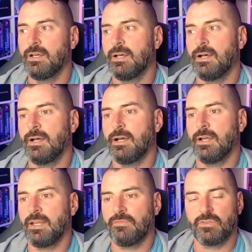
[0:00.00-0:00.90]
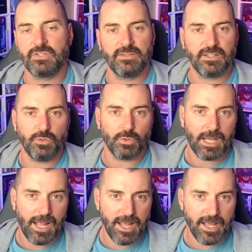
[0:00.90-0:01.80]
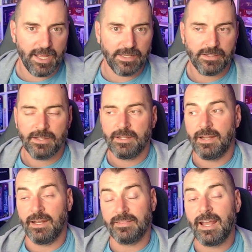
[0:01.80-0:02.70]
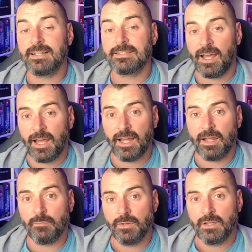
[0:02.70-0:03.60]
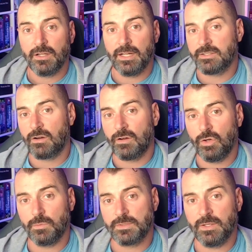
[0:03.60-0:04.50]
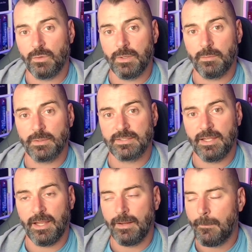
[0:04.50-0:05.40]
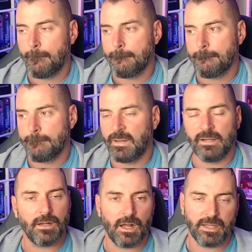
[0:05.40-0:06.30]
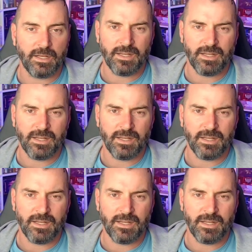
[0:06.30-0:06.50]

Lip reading: And if there's anything you want to add, and at that time, it's our hopes that we'll be able to say, and again,